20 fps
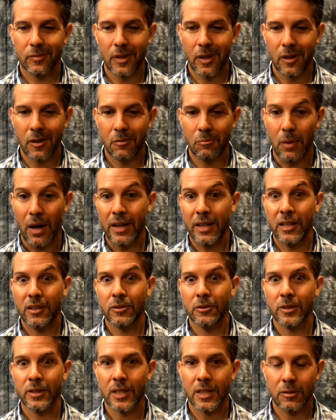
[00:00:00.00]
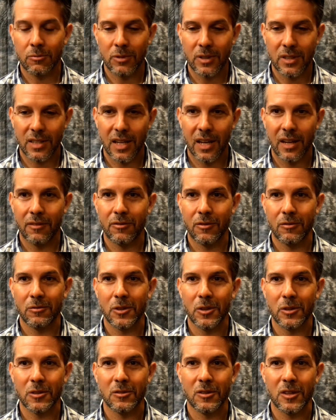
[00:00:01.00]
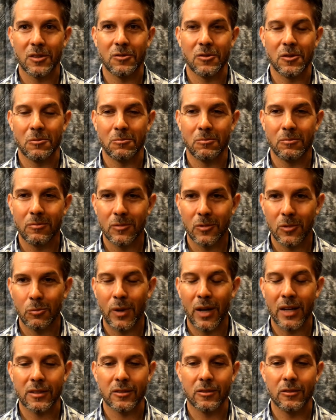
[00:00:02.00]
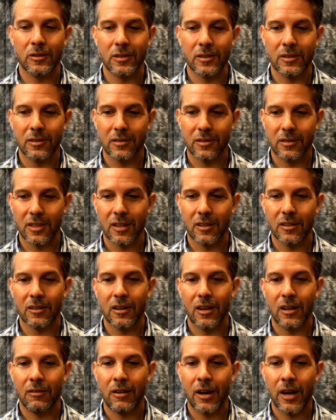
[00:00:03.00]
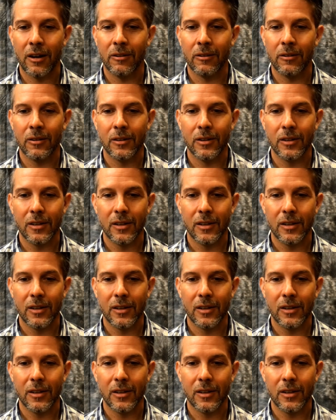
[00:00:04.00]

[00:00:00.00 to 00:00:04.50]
manitos, as we say, from those of us from New Mexico and southern Colorado.